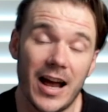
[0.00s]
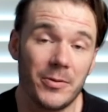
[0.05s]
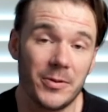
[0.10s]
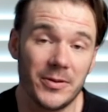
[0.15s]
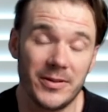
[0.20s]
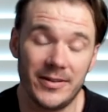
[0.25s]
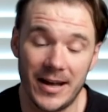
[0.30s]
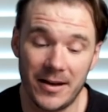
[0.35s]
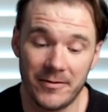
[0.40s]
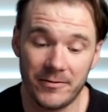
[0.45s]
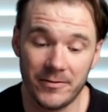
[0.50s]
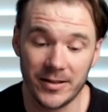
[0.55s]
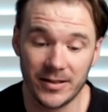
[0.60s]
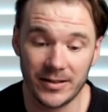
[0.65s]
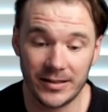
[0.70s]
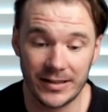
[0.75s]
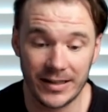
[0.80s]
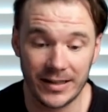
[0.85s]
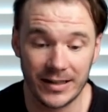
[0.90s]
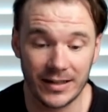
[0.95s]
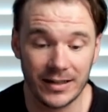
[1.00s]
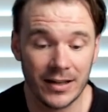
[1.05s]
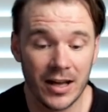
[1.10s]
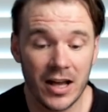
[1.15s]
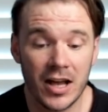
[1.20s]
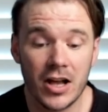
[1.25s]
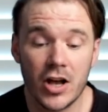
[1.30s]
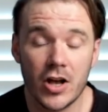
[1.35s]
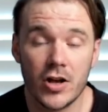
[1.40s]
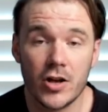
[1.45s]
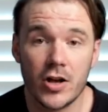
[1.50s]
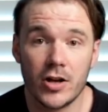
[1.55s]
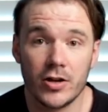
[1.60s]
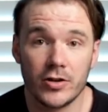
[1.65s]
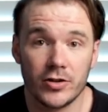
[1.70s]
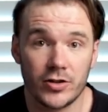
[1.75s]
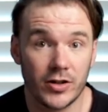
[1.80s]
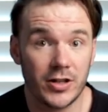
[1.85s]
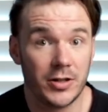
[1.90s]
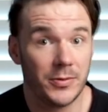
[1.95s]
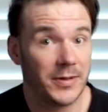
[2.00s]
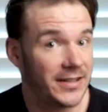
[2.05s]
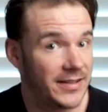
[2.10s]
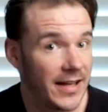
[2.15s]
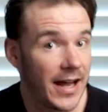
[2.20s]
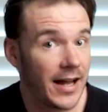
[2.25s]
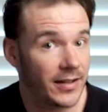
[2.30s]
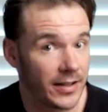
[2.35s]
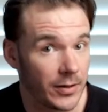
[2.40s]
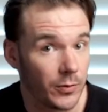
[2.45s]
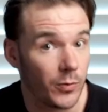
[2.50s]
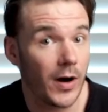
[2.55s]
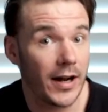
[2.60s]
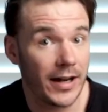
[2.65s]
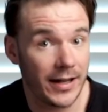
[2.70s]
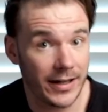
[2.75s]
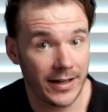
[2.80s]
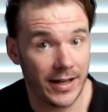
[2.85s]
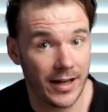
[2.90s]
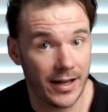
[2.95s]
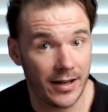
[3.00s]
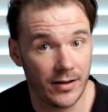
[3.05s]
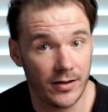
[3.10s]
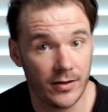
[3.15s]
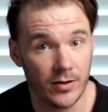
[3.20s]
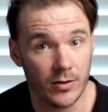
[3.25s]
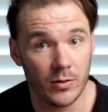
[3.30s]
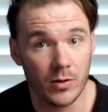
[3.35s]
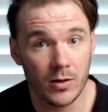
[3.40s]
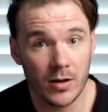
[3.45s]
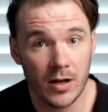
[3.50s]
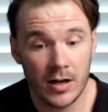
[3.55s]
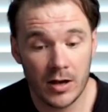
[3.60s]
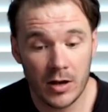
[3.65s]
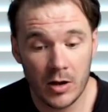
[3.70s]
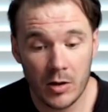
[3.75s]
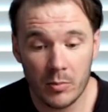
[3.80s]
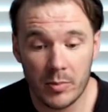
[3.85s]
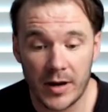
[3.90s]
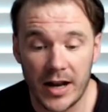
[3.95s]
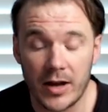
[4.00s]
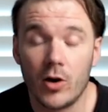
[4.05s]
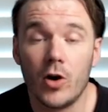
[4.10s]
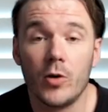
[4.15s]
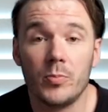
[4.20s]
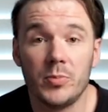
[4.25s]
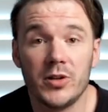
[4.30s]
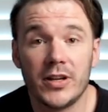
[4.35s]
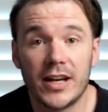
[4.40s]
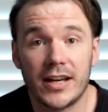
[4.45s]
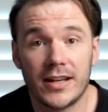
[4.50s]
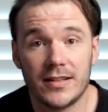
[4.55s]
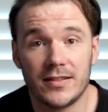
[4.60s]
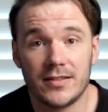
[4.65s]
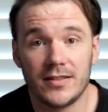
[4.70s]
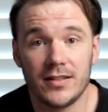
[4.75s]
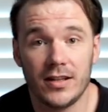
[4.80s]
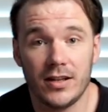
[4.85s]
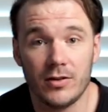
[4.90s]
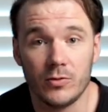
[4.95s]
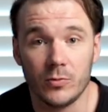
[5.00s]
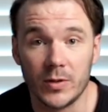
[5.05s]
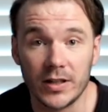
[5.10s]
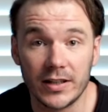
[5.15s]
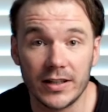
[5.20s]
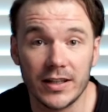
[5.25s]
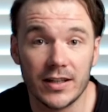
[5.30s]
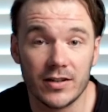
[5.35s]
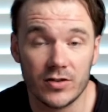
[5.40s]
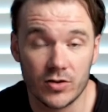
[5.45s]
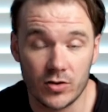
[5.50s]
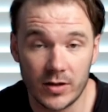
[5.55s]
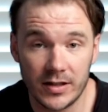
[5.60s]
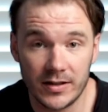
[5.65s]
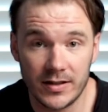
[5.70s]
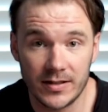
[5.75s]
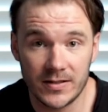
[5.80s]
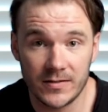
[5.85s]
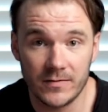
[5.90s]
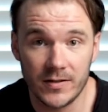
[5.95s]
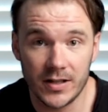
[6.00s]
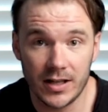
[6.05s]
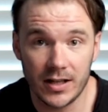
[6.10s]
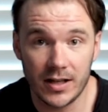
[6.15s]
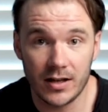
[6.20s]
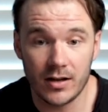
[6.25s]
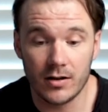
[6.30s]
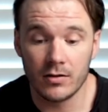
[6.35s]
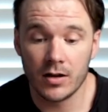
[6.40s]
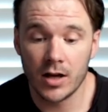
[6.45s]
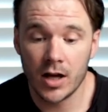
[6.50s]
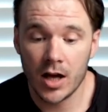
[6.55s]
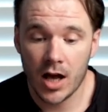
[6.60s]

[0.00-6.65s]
I will definitely show you exactly what it can do. But I hope you guys really enjoyed this video.